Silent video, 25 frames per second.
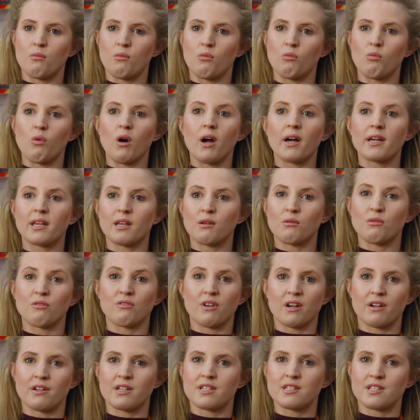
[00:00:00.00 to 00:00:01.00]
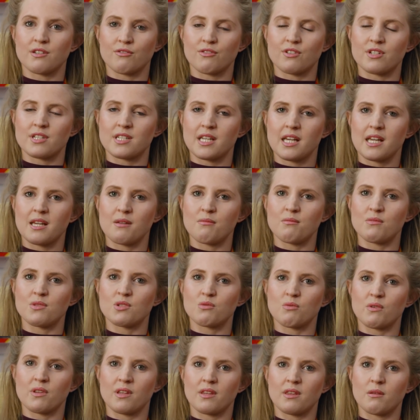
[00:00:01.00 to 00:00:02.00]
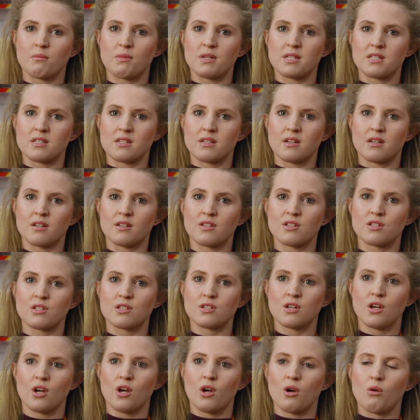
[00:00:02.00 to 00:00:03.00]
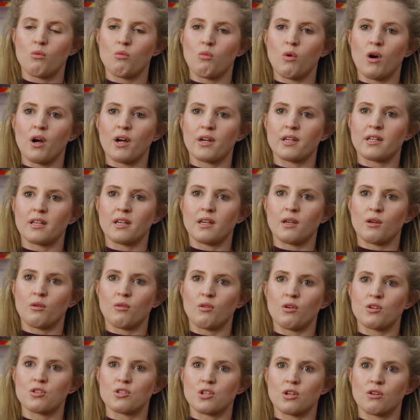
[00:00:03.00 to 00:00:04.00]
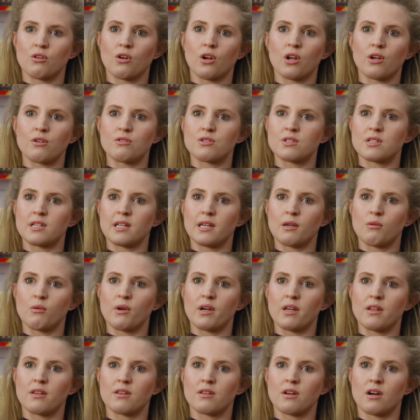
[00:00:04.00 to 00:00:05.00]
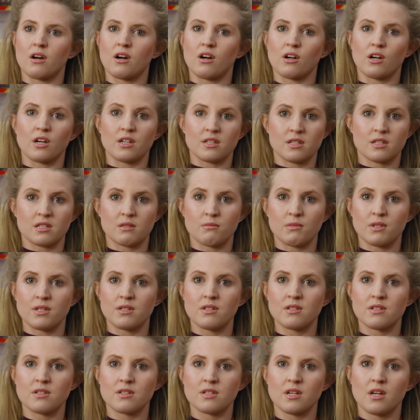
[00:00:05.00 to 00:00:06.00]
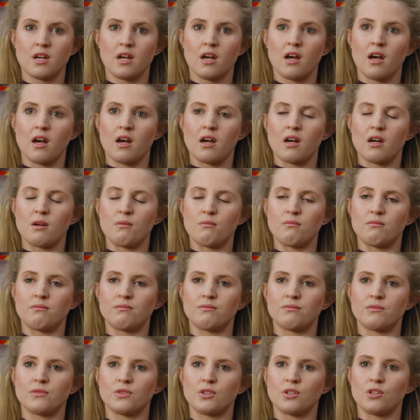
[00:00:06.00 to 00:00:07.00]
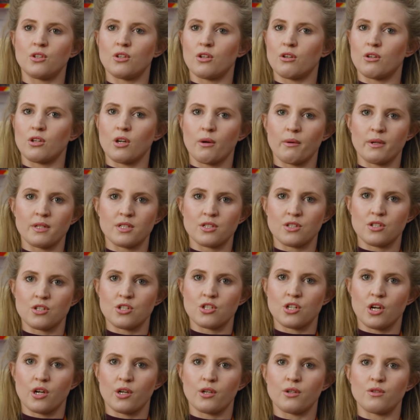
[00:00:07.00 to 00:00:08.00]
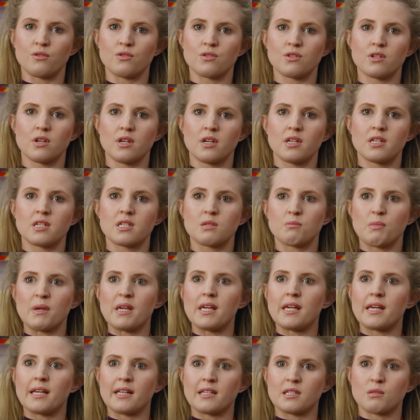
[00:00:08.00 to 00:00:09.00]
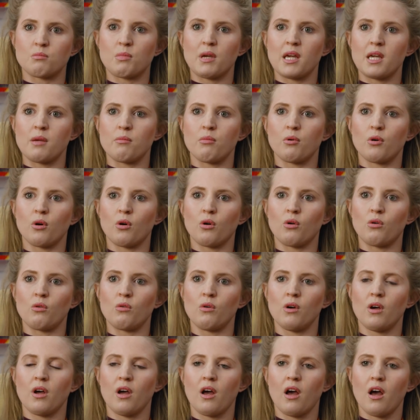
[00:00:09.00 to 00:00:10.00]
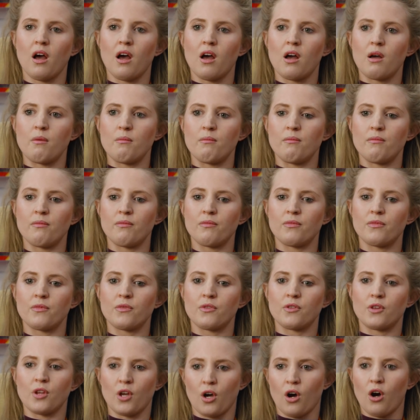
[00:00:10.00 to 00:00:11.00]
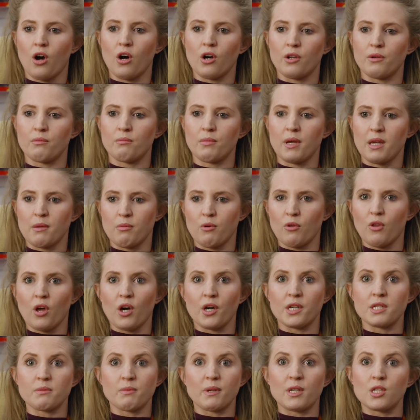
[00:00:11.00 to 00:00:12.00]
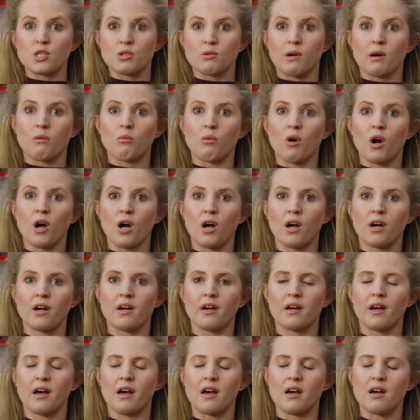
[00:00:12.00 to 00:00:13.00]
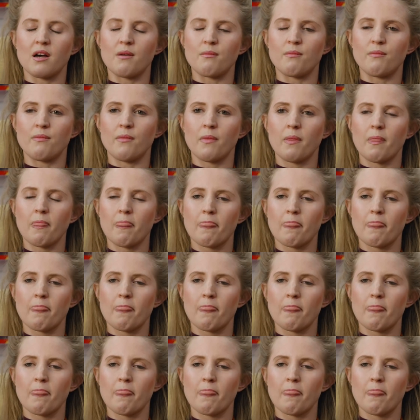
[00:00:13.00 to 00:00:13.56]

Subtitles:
working with various different teams within the business, working so closely with our customers, going to the shows, speaking to people that aren't people that I speak to at work. And